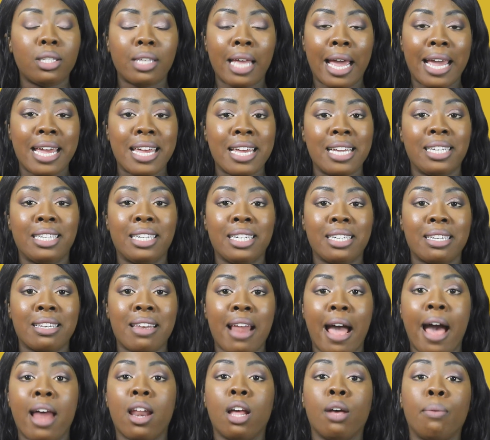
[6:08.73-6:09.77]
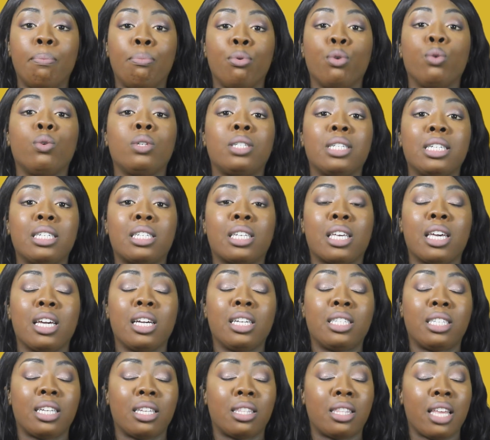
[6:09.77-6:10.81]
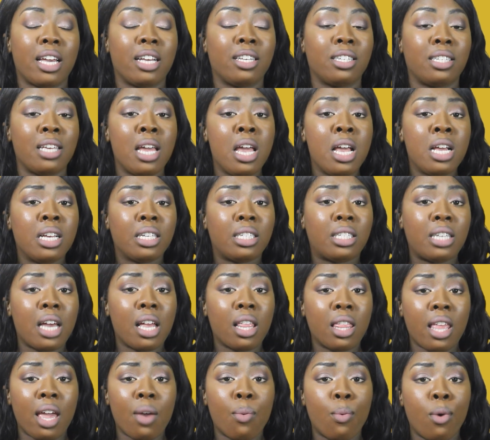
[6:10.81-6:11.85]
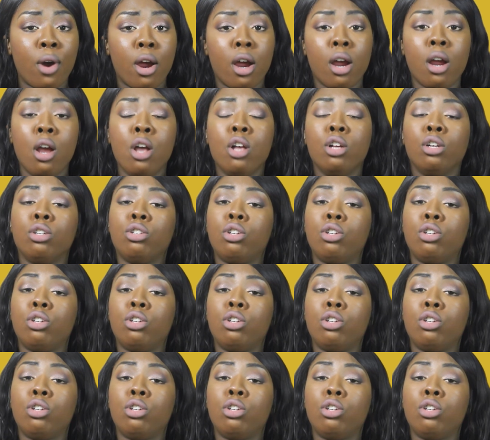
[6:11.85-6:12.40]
that he did not abuse these kids that they said they were?